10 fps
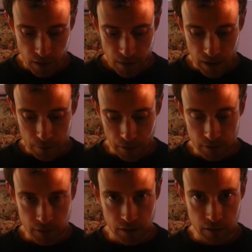then it makes
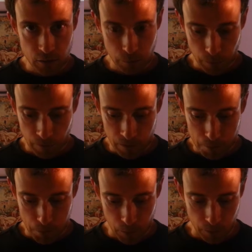sense to approve them
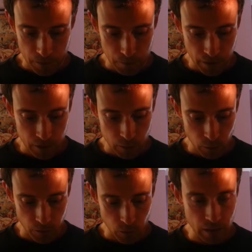both to make sure
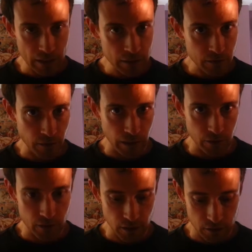that your least
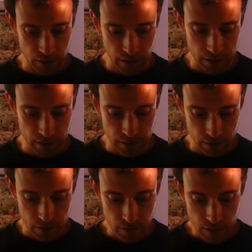favourite doesn't get in.